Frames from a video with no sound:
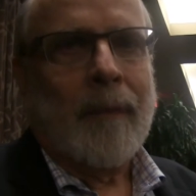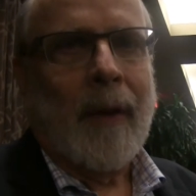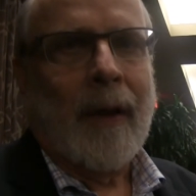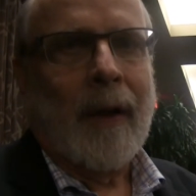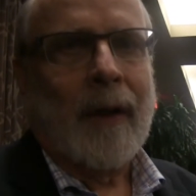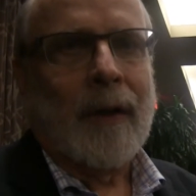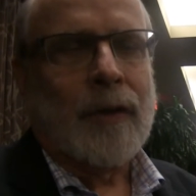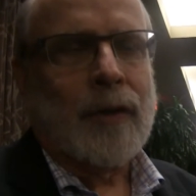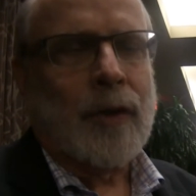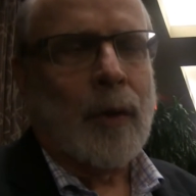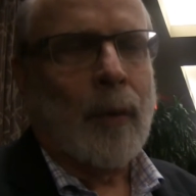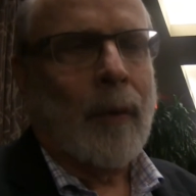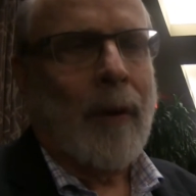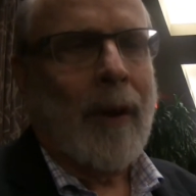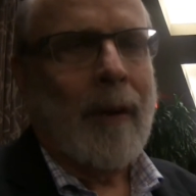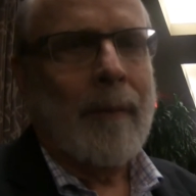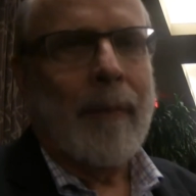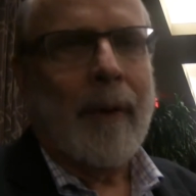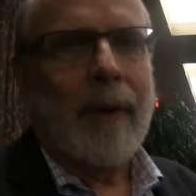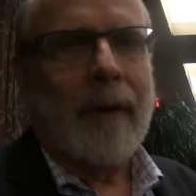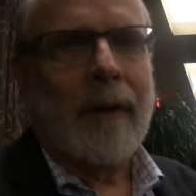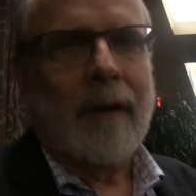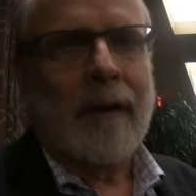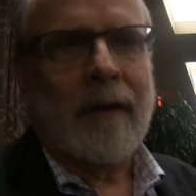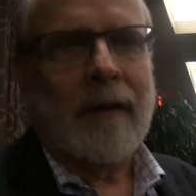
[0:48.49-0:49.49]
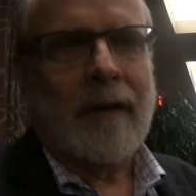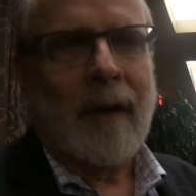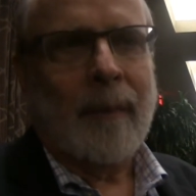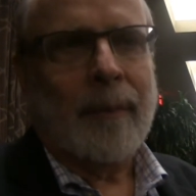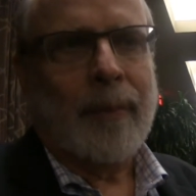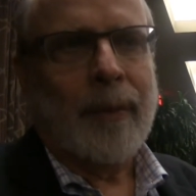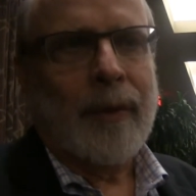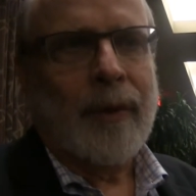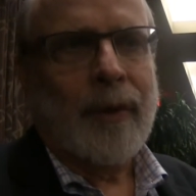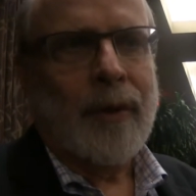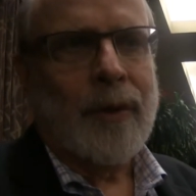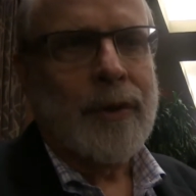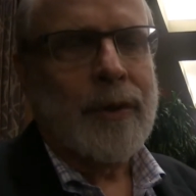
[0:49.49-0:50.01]
And so when I bought it a
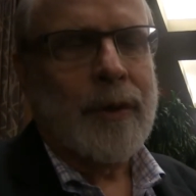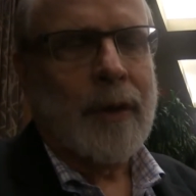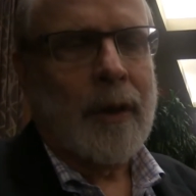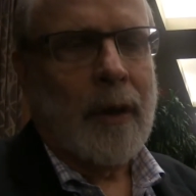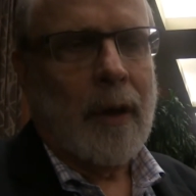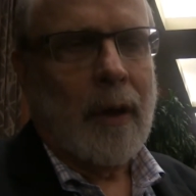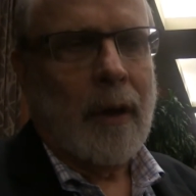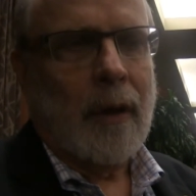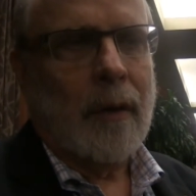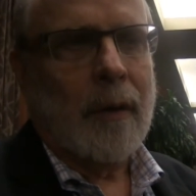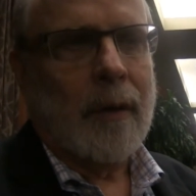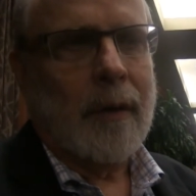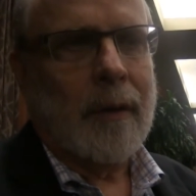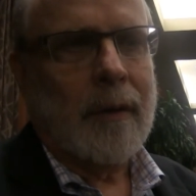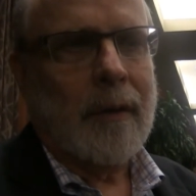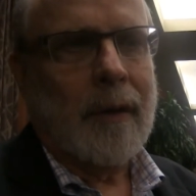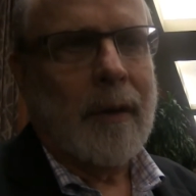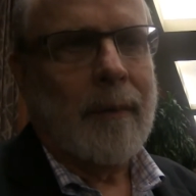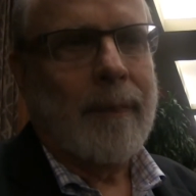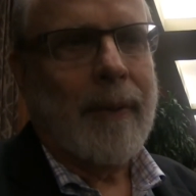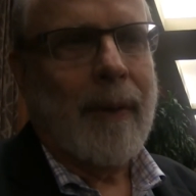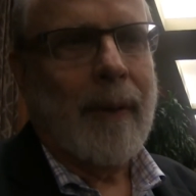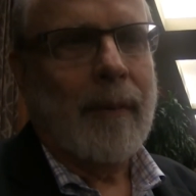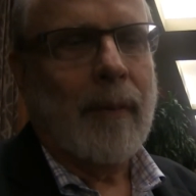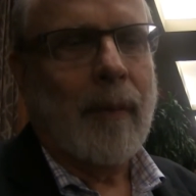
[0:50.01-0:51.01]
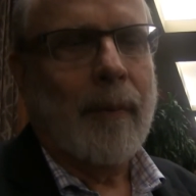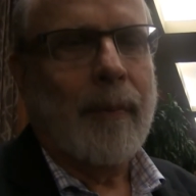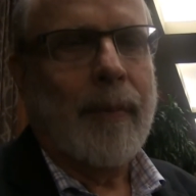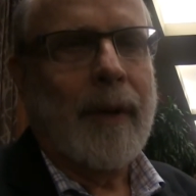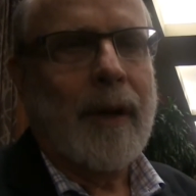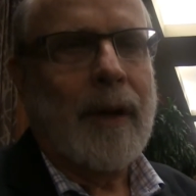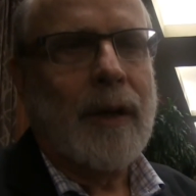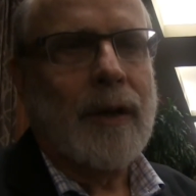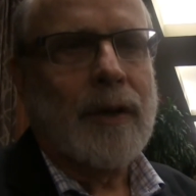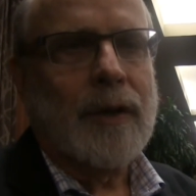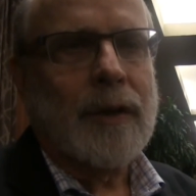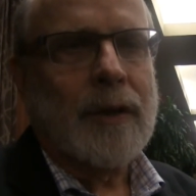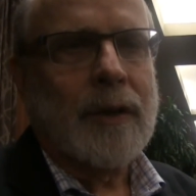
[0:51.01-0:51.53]
couple years ago at Pebble
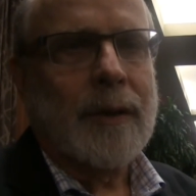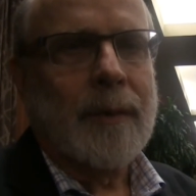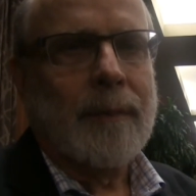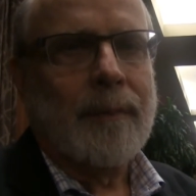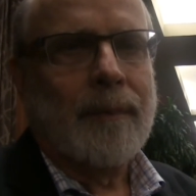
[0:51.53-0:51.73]
Beach,